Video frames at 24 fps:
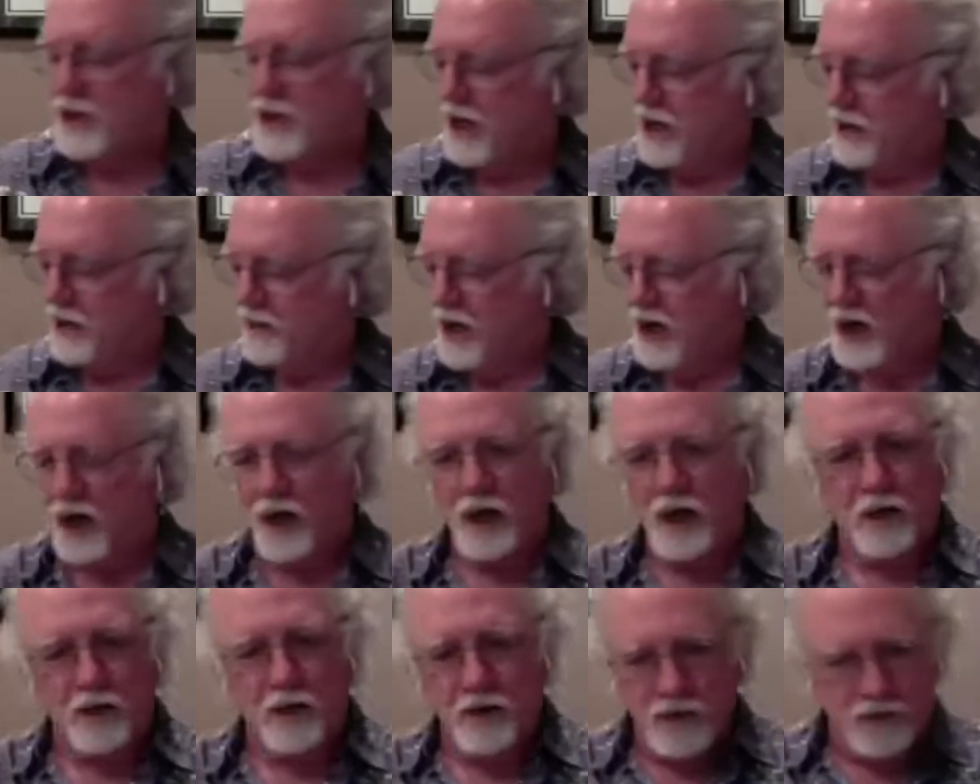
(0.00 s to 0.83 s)
were saying a
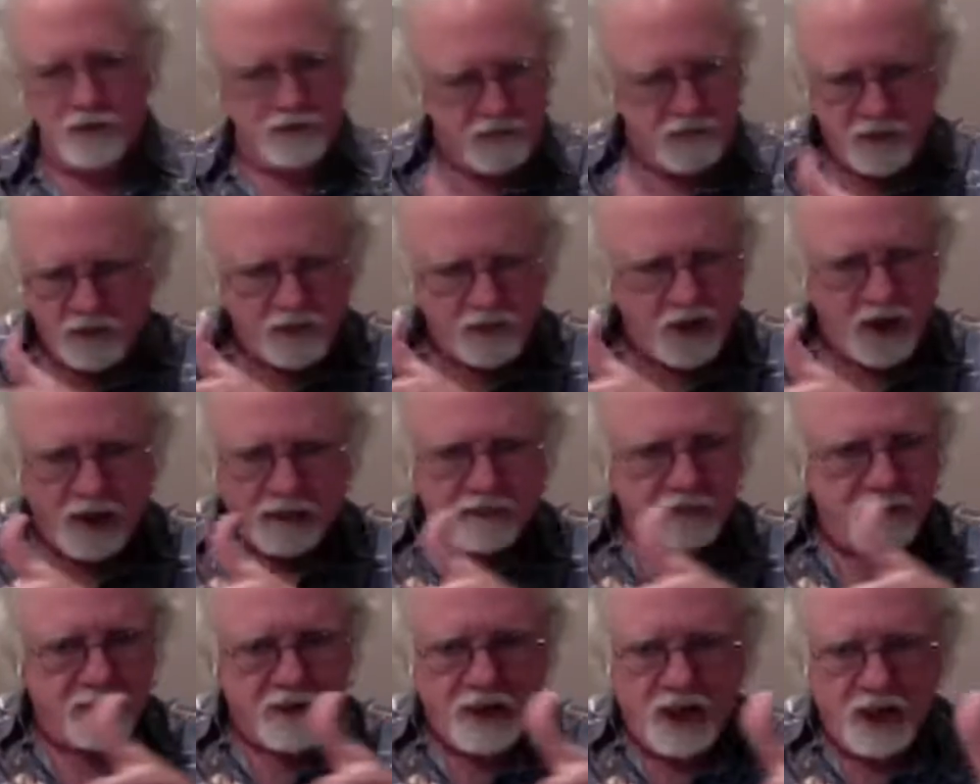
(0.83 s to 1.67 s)
minute ago you've
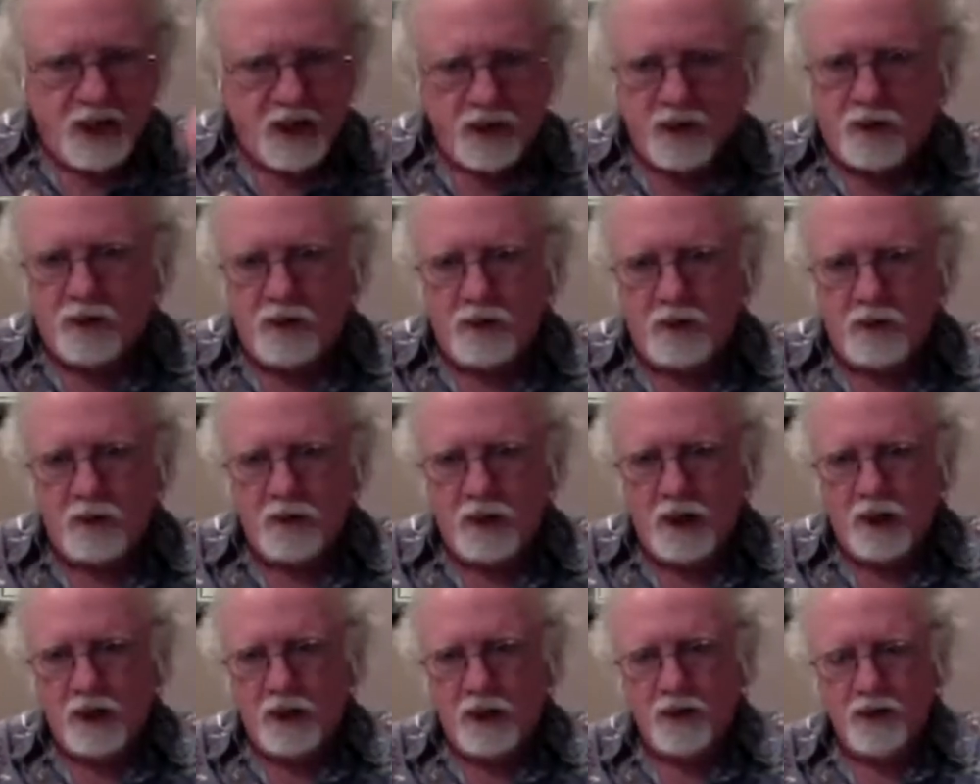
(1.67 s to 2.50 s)
got kind of the
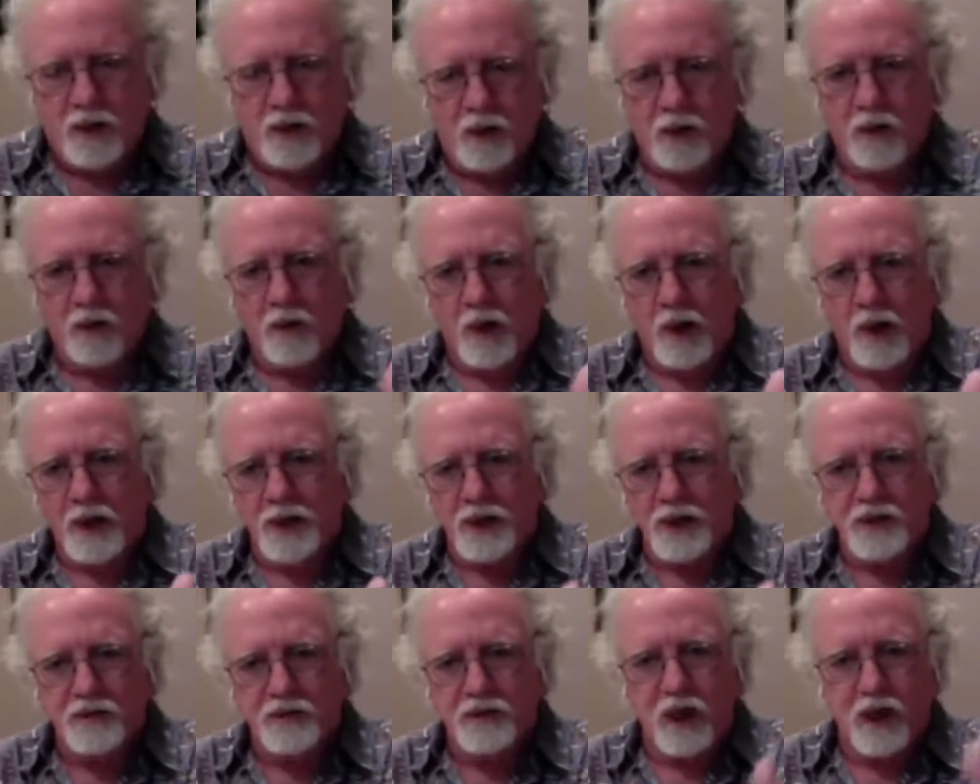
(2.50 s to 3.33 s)
whole
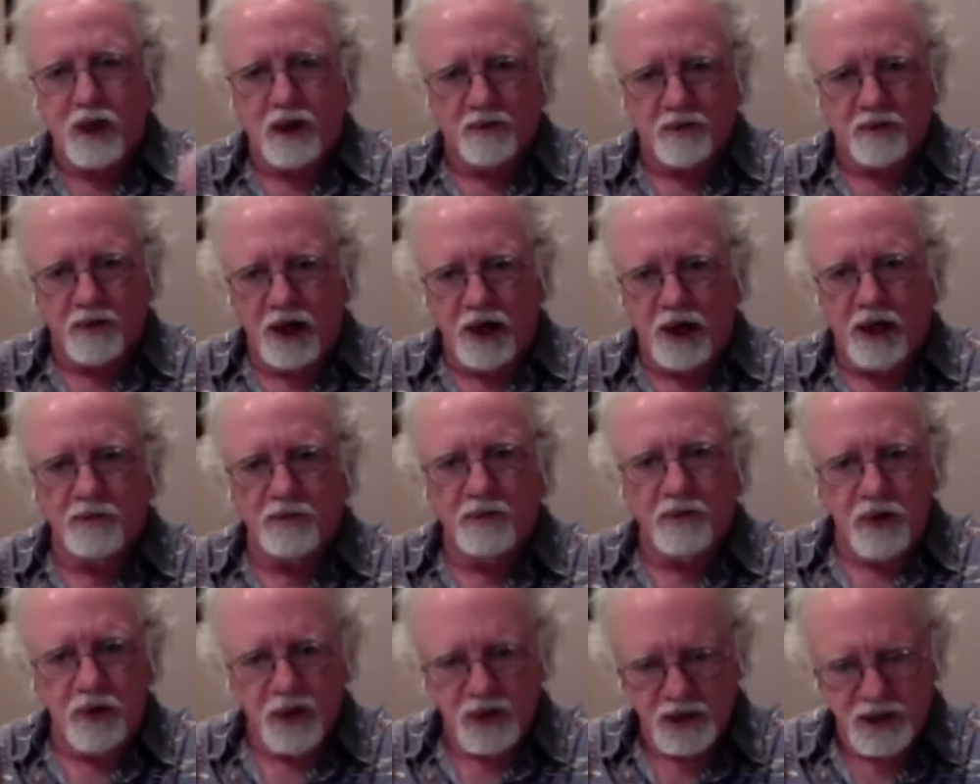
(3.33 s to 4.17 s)
range. You've got a 5,
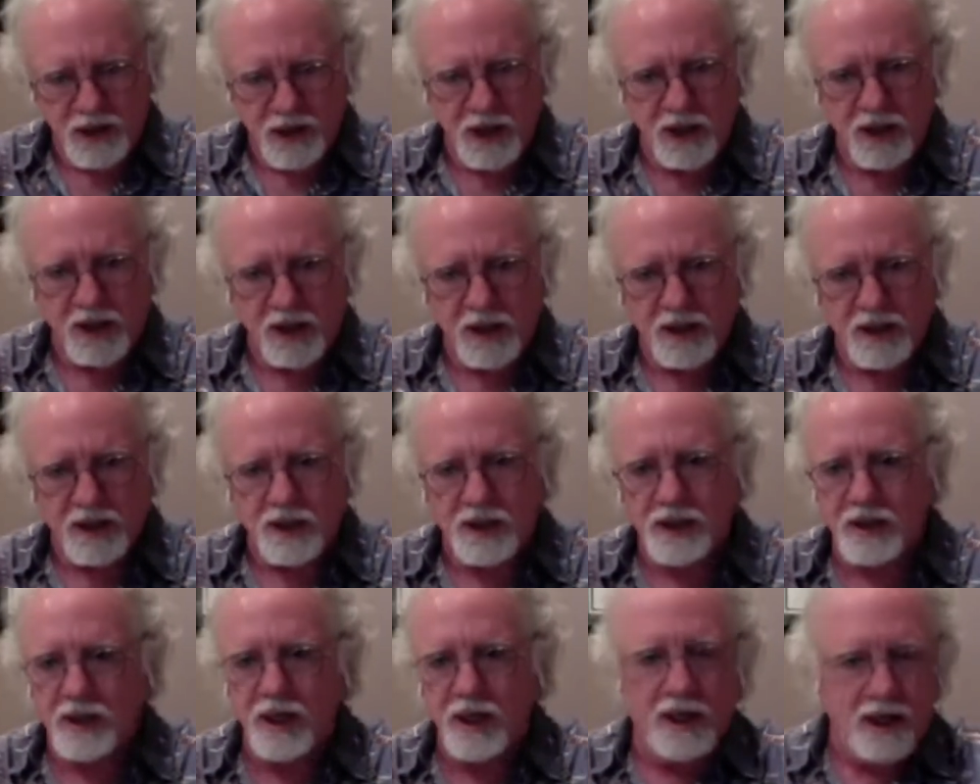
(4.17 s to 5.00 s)
you've got a
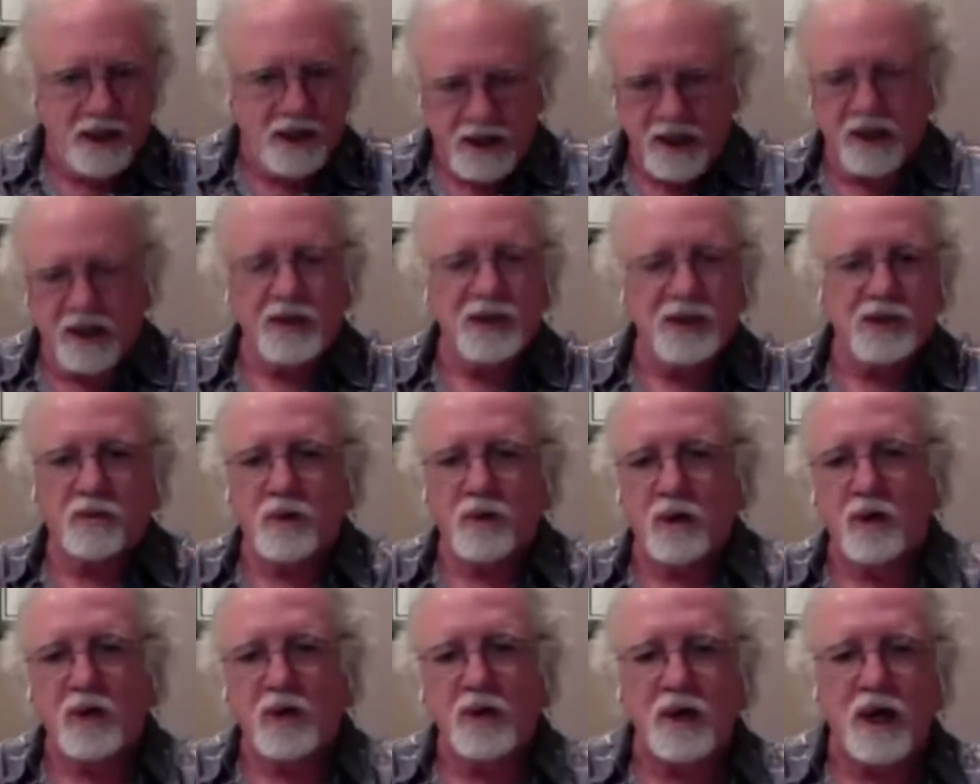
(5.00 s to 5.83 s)
6. Tell us
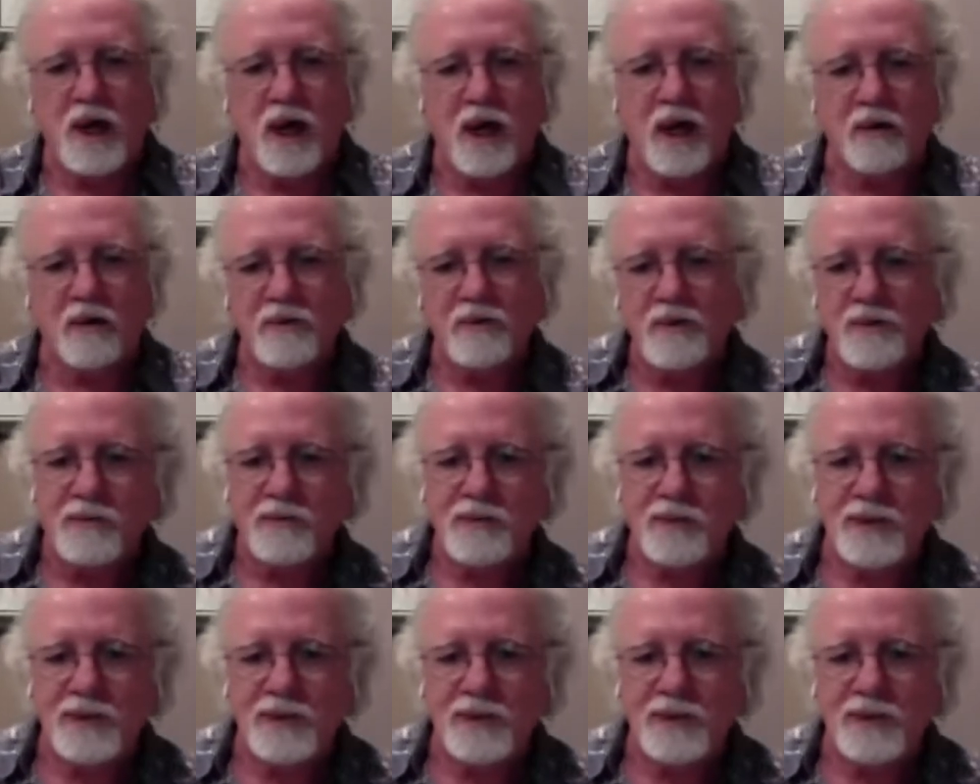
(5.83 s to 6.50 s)
what all you have.